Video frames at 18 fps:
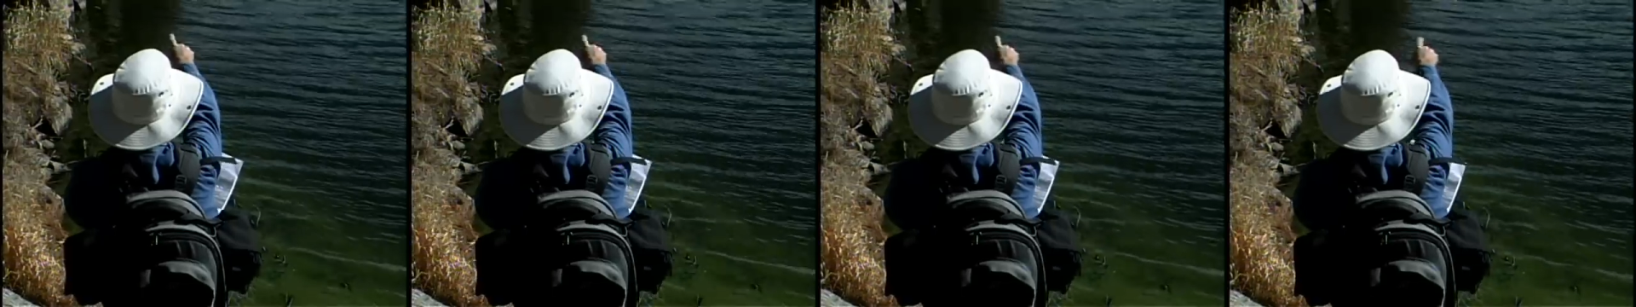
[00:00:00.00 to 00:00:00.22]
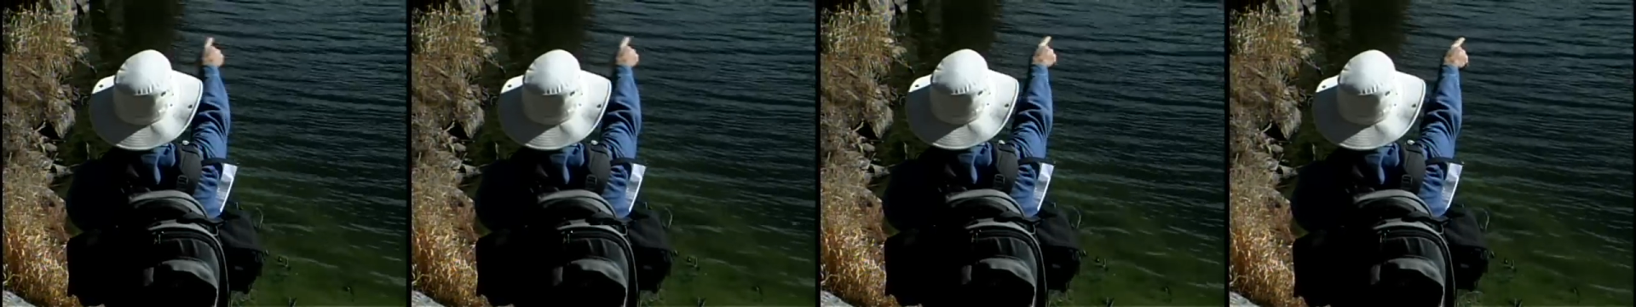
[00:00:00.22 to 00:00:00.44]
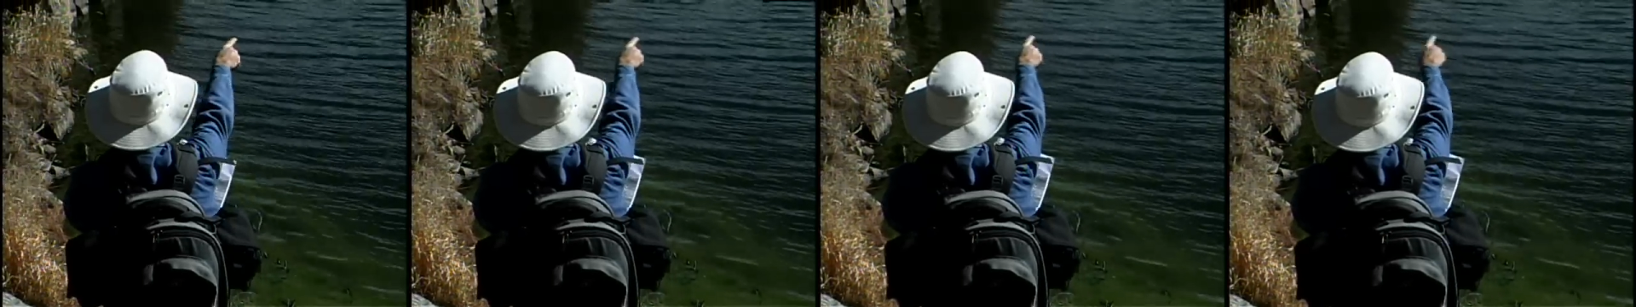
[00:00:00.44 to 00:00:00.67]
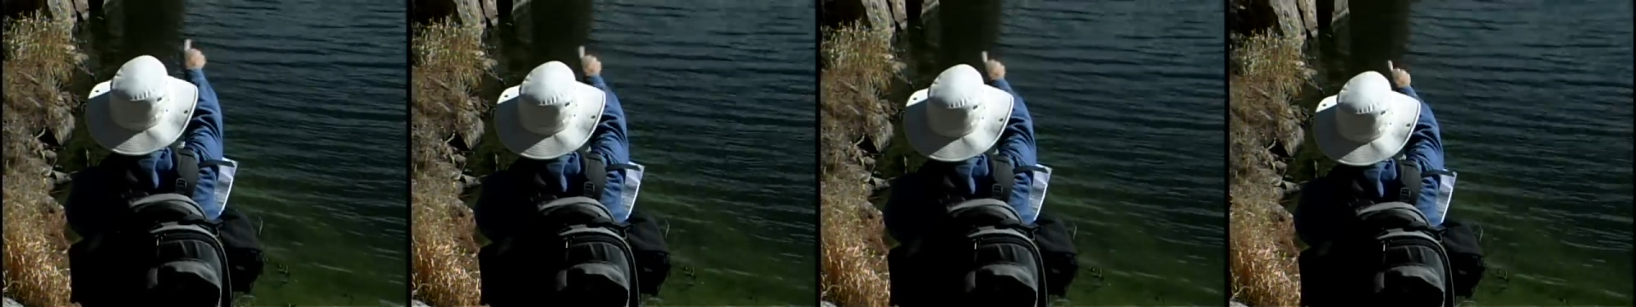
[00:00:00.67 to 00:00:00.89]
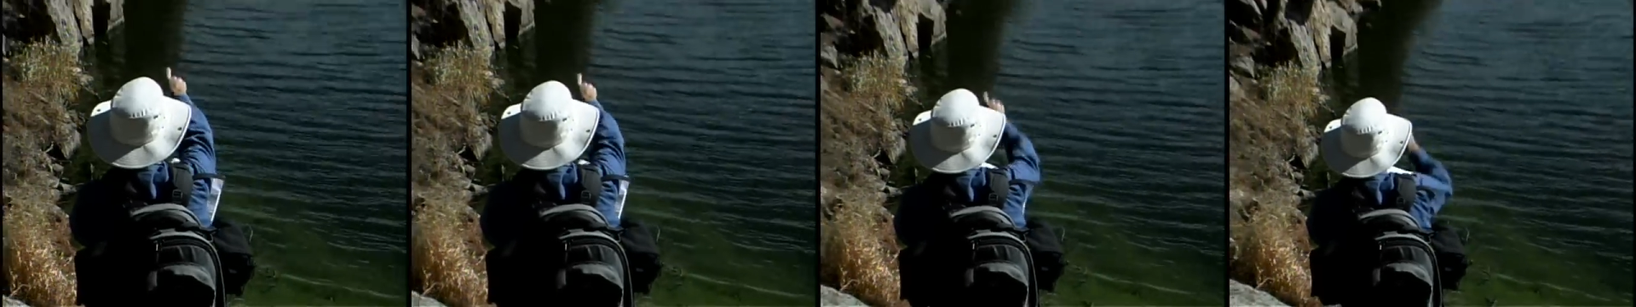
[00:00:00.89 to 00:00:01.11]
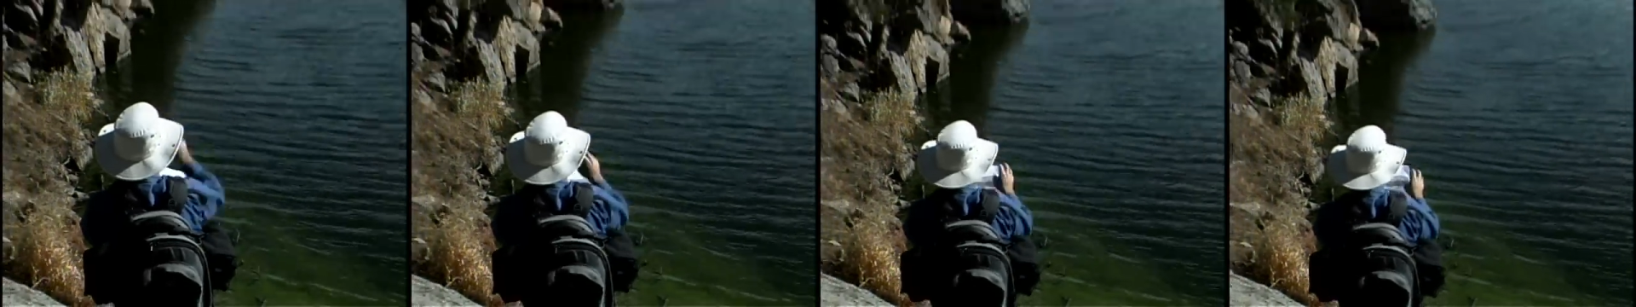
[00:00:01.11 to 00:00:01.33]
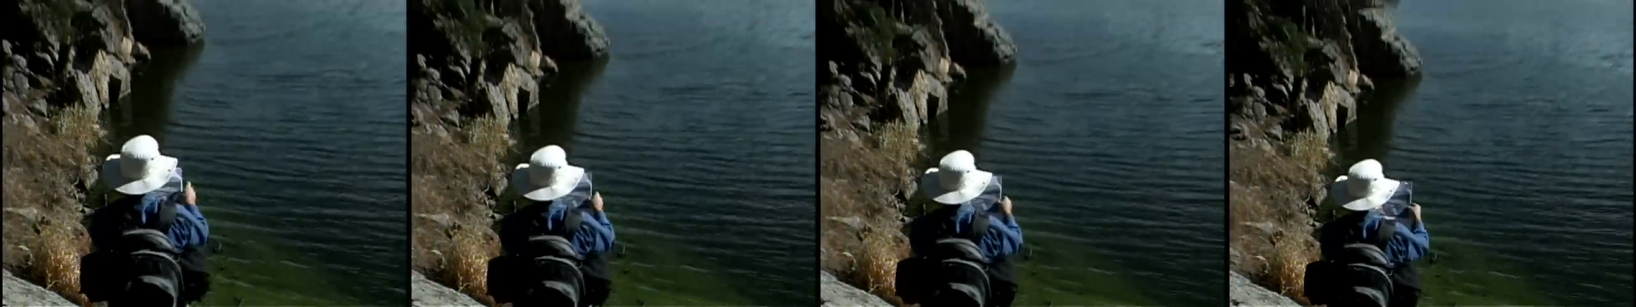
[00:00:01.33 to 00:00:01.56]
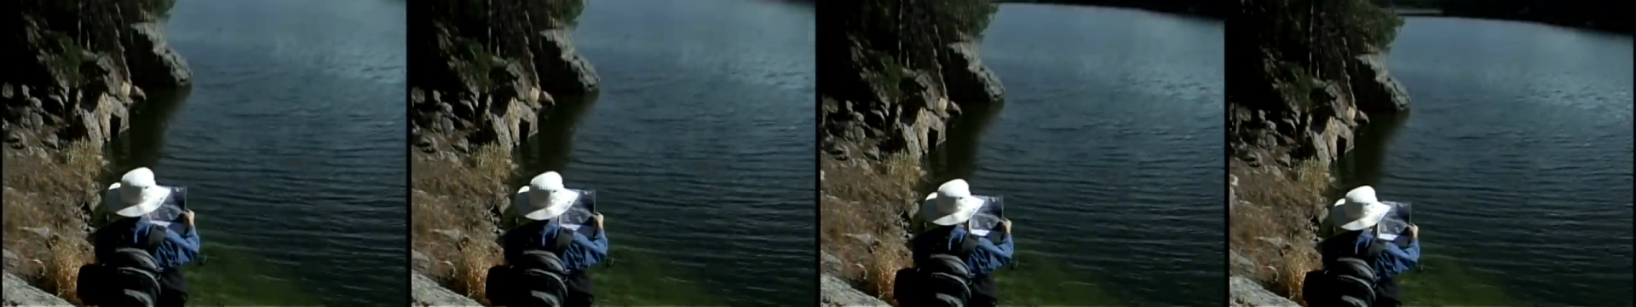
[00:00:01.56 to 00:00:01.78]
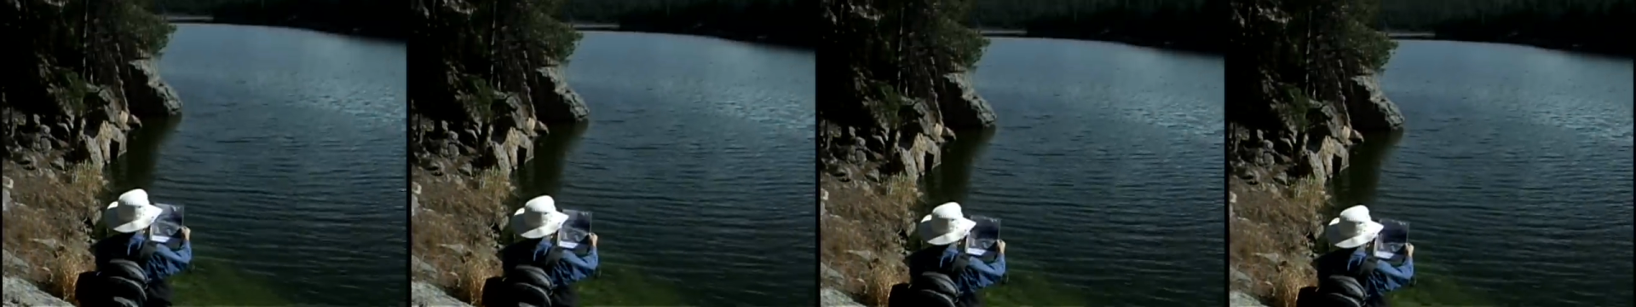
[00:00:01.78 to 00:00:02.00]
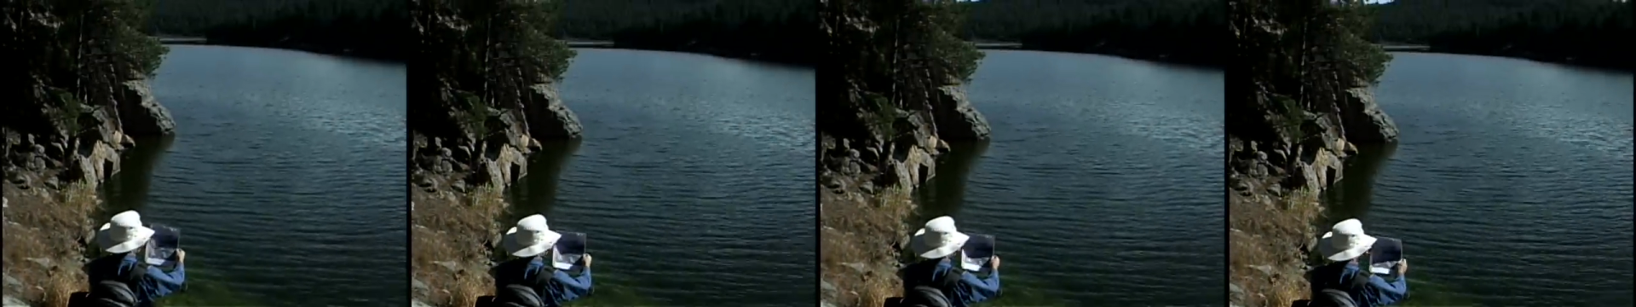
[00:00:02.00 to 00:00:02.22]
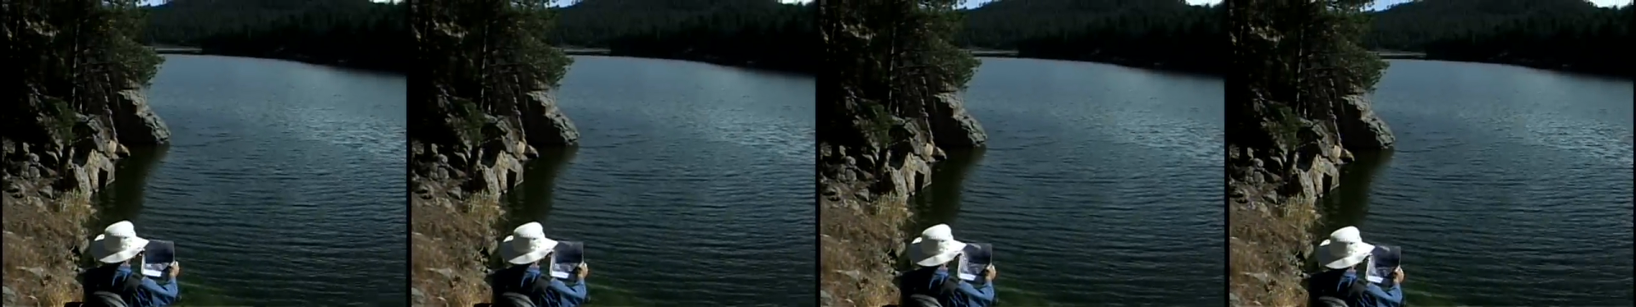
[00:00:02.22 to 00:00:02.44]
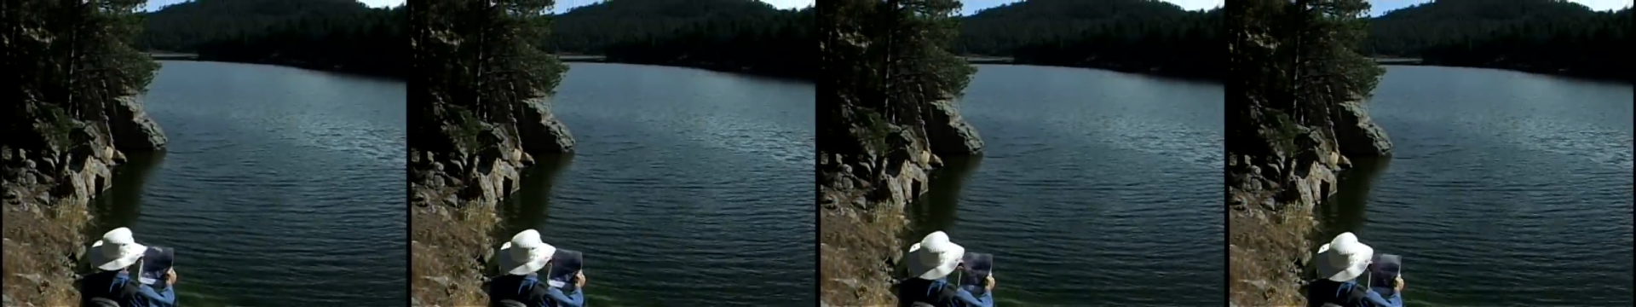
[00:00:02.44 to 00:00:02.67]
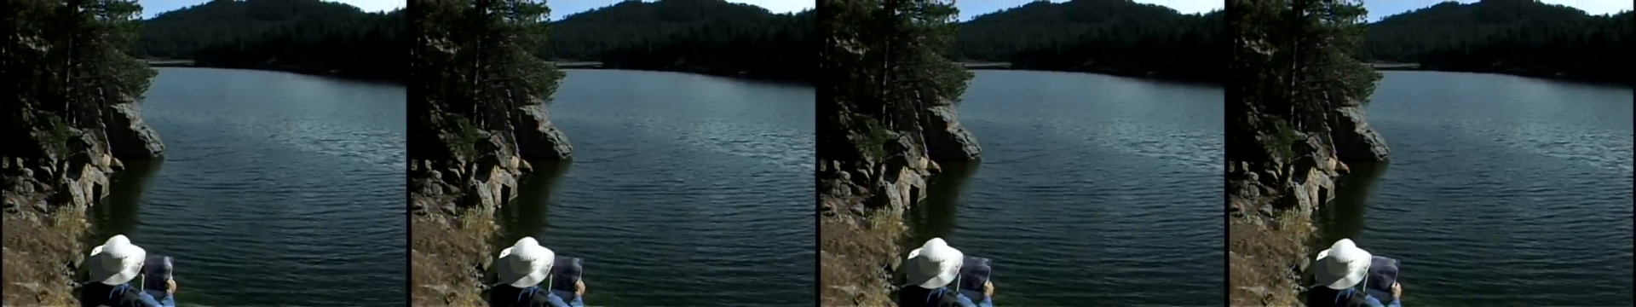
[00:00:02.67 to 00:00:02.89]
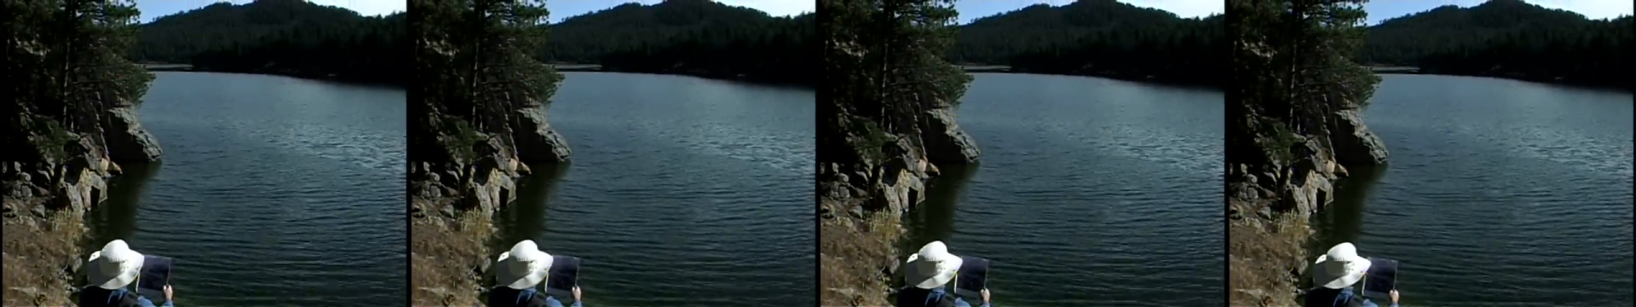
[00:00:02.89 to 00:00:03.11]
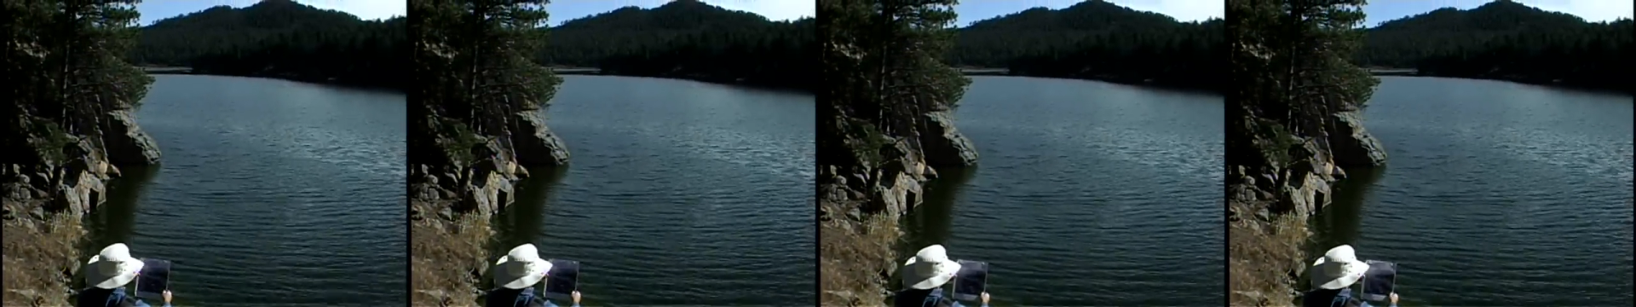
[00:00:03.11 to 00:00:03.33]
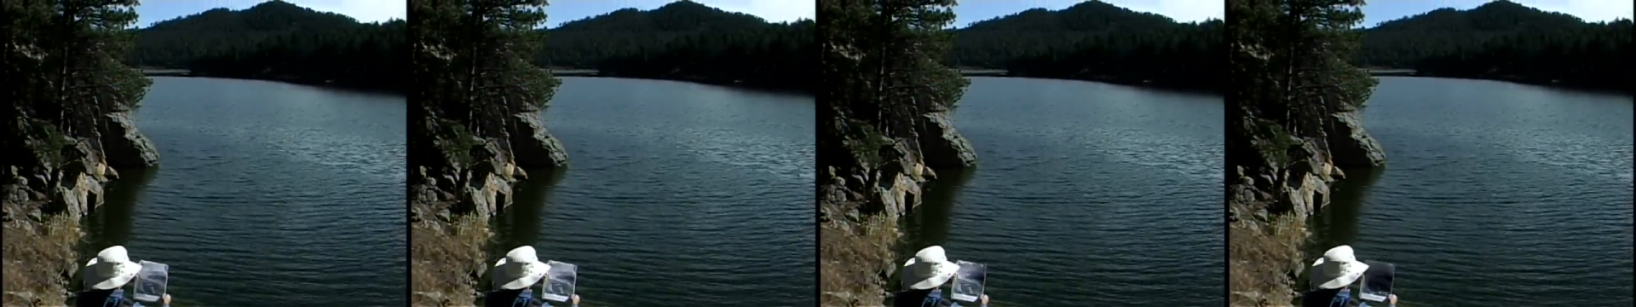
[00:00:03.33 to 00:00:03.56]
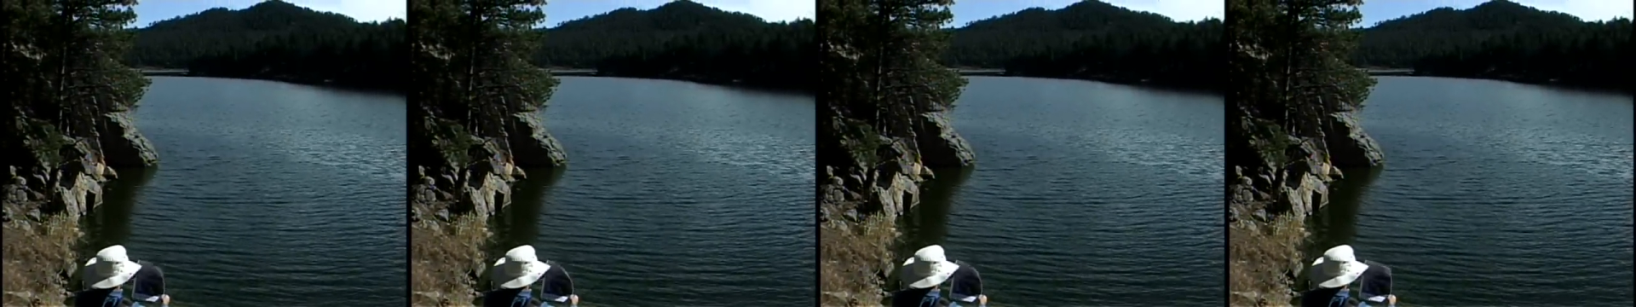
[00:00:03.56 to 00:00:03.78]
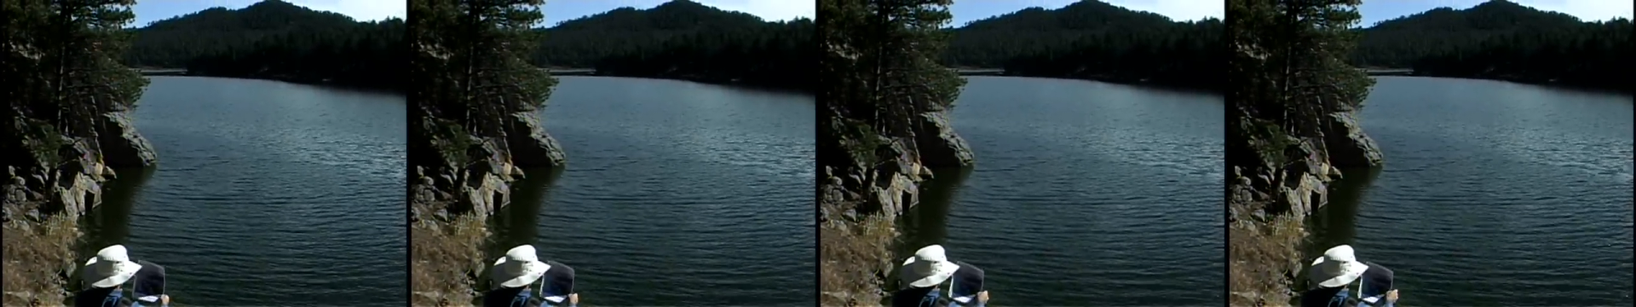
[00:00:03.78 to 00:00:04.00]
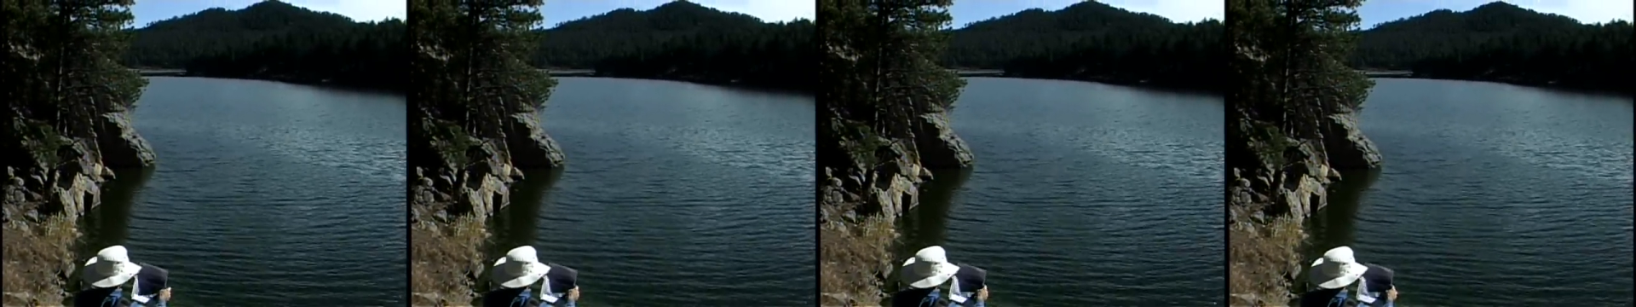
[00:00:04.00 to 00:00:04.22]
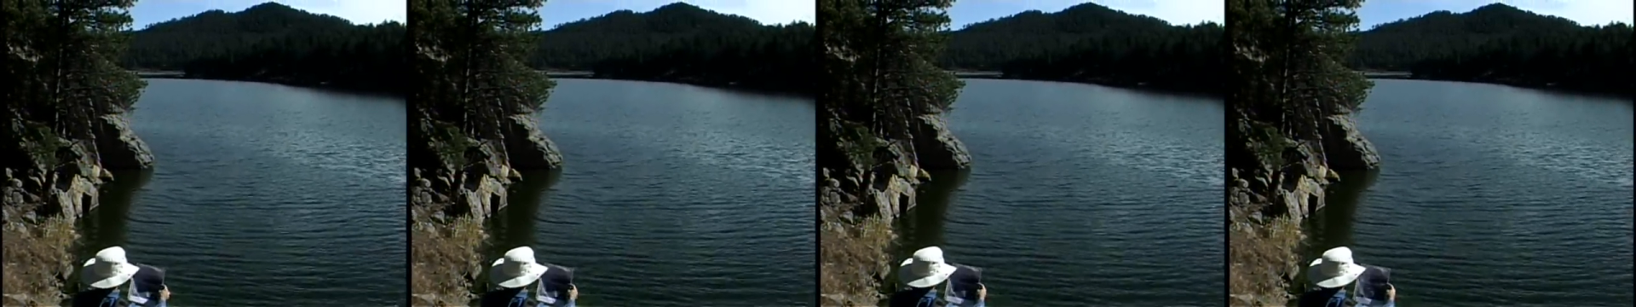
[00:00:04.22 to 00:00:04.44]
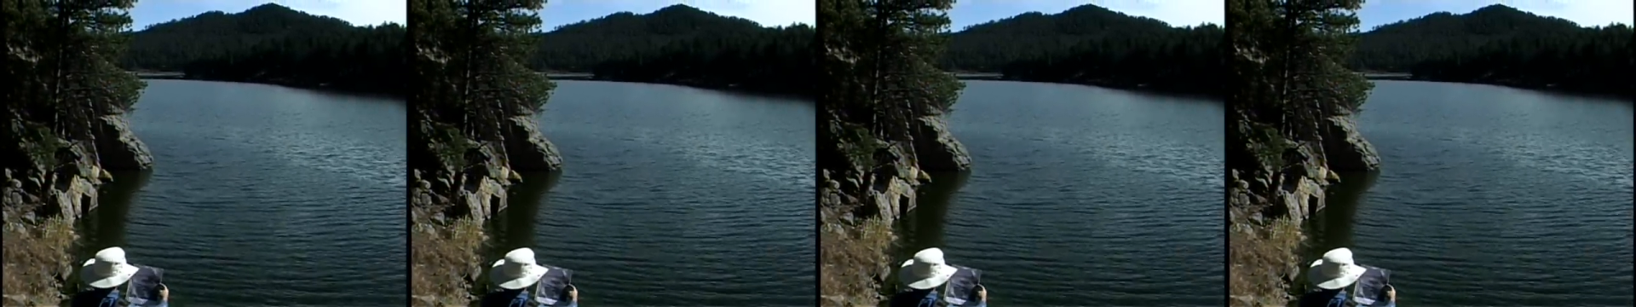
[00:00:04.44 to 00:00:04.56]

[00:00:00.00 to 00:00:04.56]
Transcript: (no speaker visible)